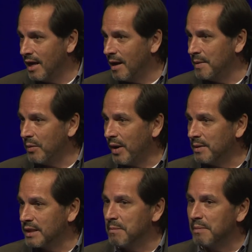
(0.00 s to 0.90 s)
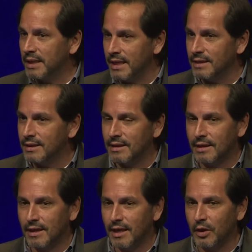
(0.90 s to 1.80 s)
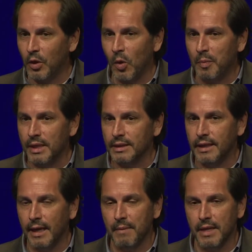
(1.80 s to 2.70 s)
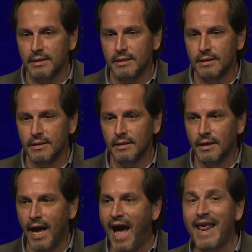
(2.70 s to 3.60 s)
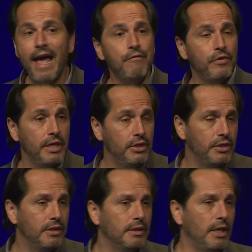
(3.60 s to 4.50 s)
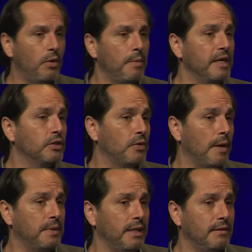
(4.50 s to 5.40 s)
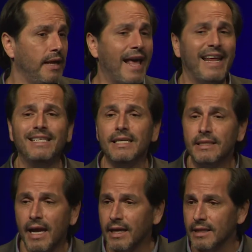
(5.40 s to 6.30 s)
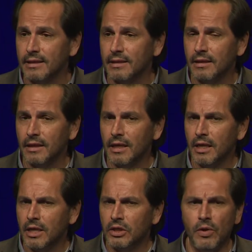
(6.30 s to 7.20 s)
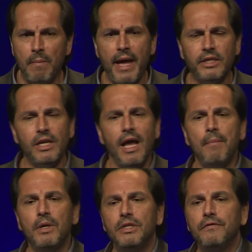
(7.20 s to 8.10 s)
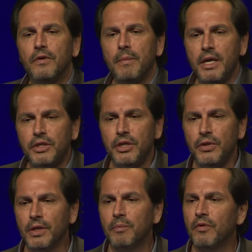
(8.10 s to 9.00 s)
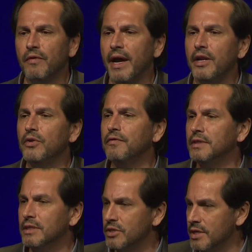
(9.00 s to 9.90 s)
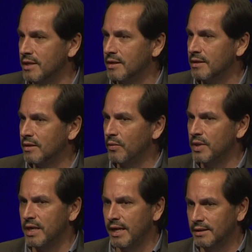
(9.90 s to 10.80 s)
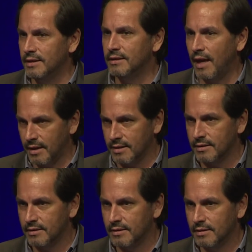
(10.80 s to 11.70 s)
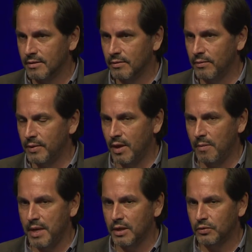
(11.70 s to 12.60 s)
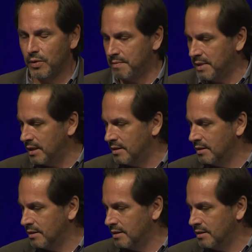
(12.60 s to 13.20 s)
they were able to complete their opening statements. On average, they were interrupted at 18 seconds. So imagine how much information you can provide your physician within 18 seconds without being interrupted.